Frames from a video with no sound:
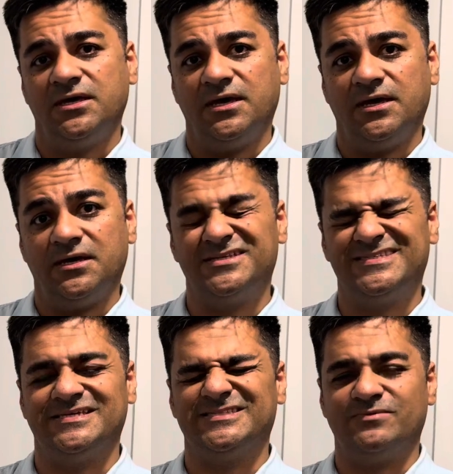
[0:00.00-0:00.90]
uh
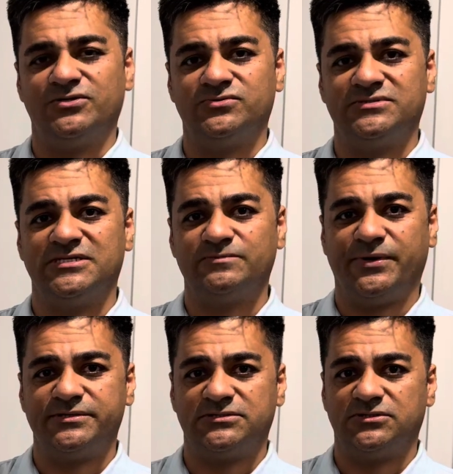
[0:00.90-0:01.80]
six months to six
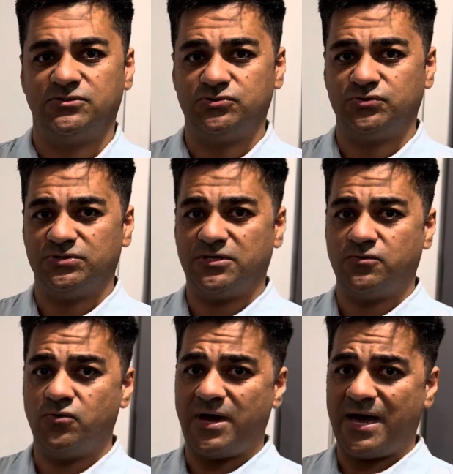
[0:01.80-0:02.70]
months, you should
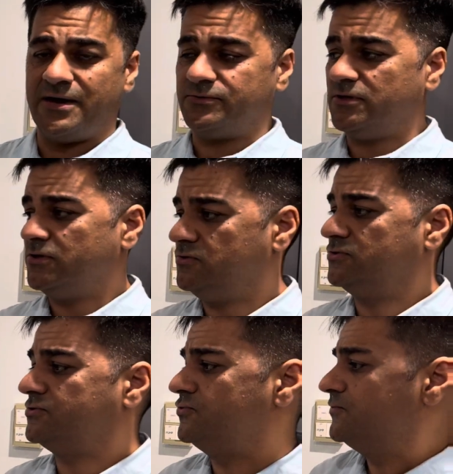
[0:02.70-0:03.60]
cook out
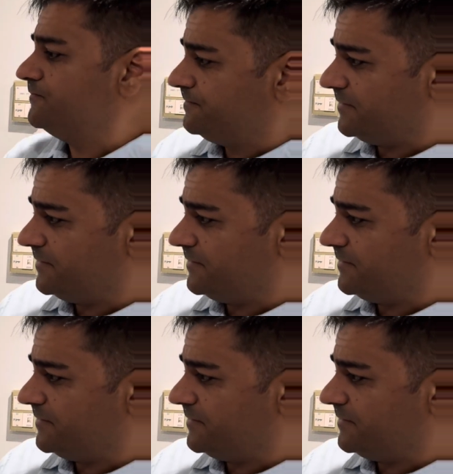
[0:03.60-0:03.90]
your room.